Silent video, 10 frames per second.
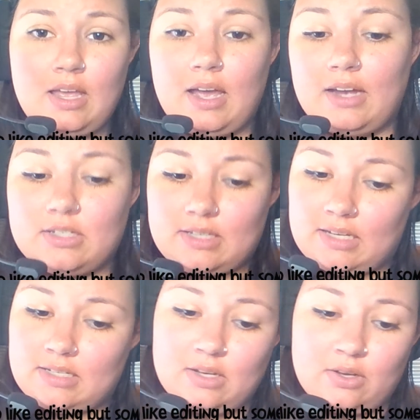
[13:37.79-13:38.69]
I just had
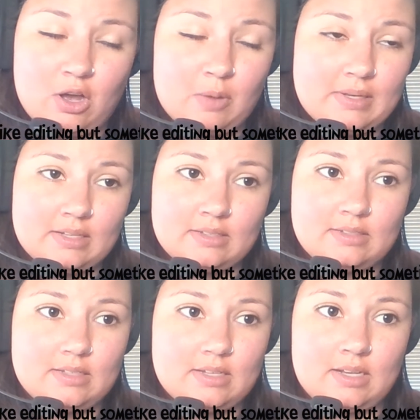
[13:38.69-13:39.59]
to tell y'all because
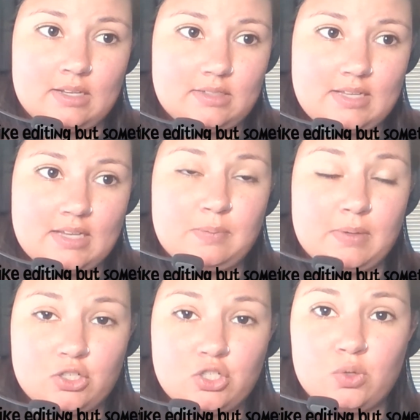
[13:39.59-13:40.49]
it has been a
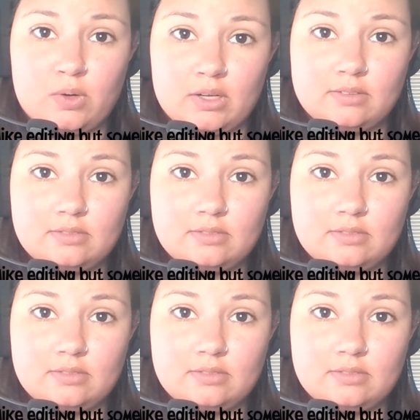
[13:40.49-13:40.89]
chore